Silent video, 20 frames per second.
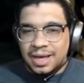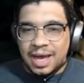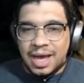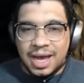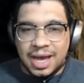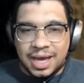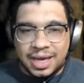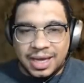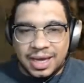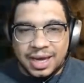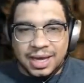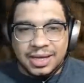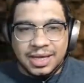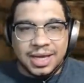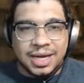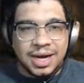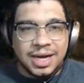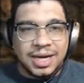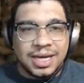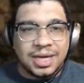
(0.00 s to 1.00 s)
I
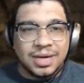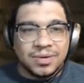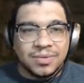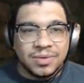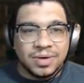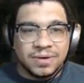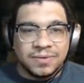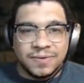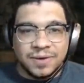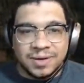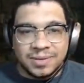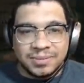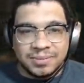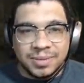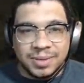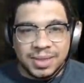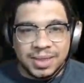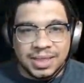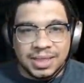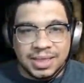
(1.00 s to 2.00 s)
can I get a refund,
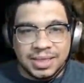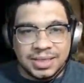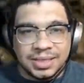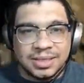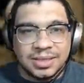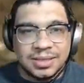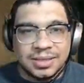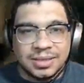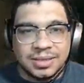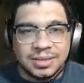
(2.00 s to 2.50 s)
please?